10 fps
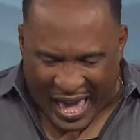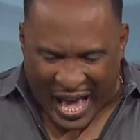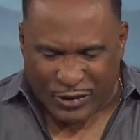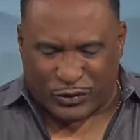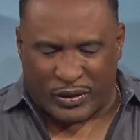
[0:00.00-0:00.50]

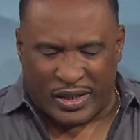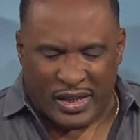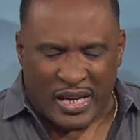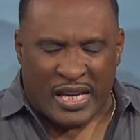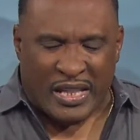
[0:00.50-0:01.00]

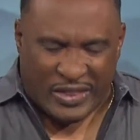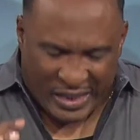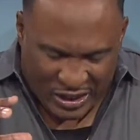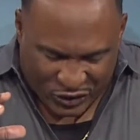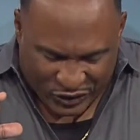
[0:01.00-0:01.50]
lastly,
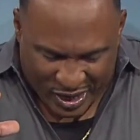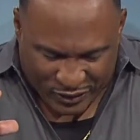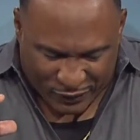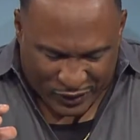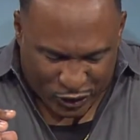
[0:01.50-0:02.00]
he
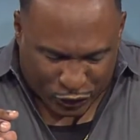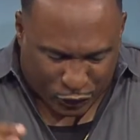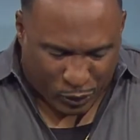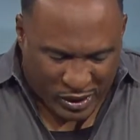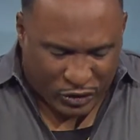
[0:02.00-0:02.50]
says of these
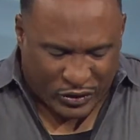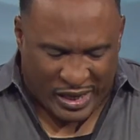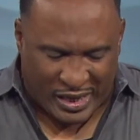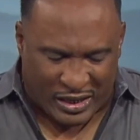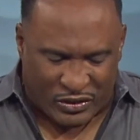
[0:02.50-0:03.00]
three
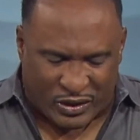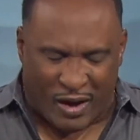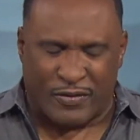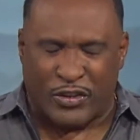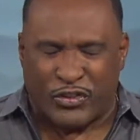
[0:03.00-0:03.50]
things
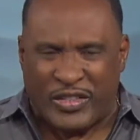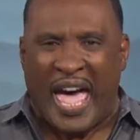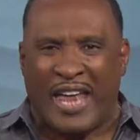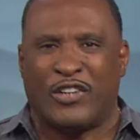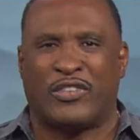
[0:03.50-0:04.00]
of the
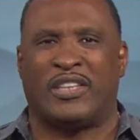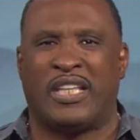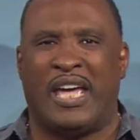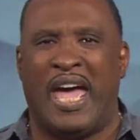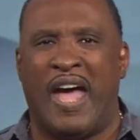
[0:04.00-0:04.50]
status that
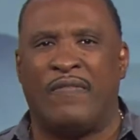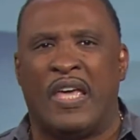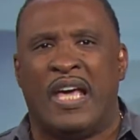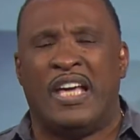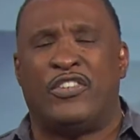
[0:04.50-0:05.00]
they have,
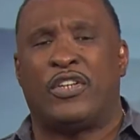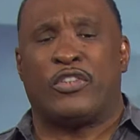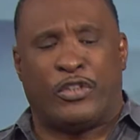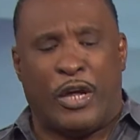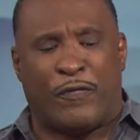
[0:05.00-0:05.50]
he
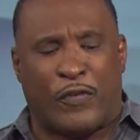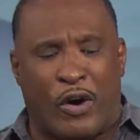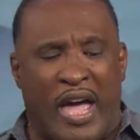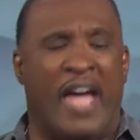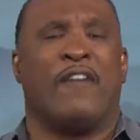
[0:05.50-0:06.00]
says they're
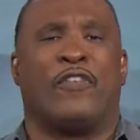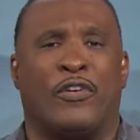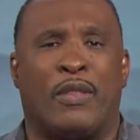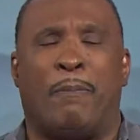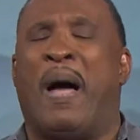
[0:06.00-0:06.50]

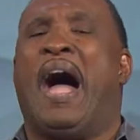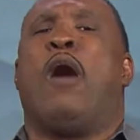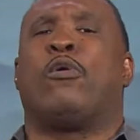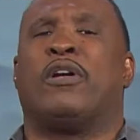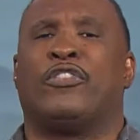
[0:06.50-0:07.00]
forever. The
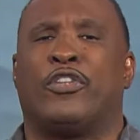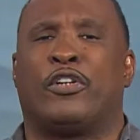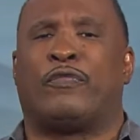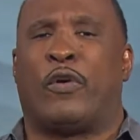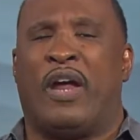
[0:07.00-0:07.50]
power is
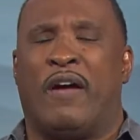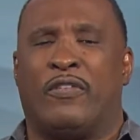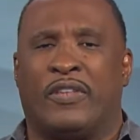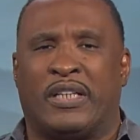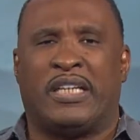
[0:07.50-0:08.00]

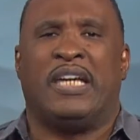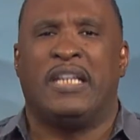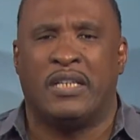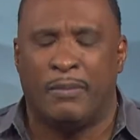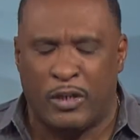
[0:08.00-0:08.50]
forever. The
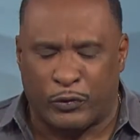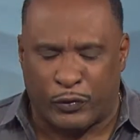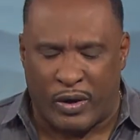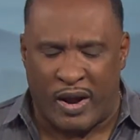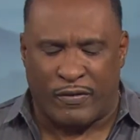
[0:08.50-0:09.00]
kingdom is
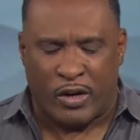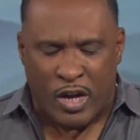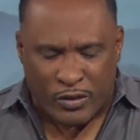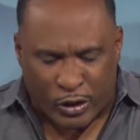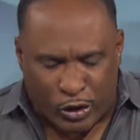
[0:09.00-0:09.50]
forever.
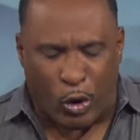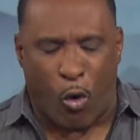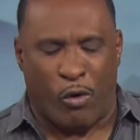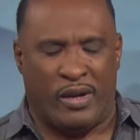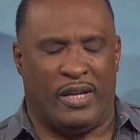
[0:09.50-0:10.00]
The
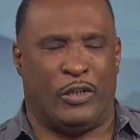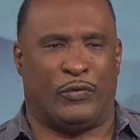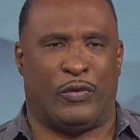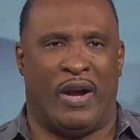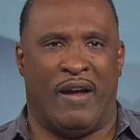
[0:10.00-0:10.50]
glory
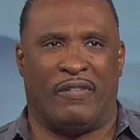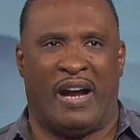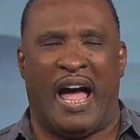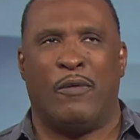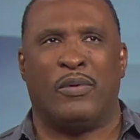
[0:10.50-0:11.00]
is
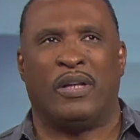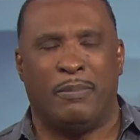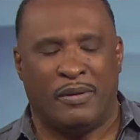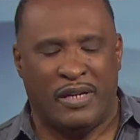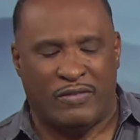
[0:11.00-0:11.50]
forever. I
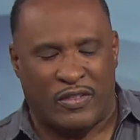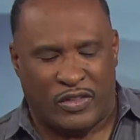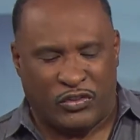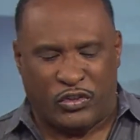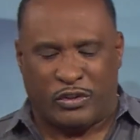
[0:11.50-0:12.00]
really believe that
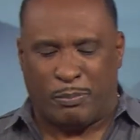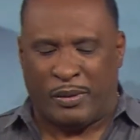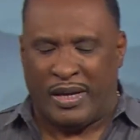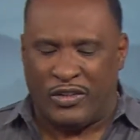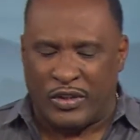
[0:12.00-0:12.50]
this is the
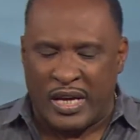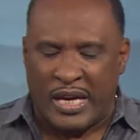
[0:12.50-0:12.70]
place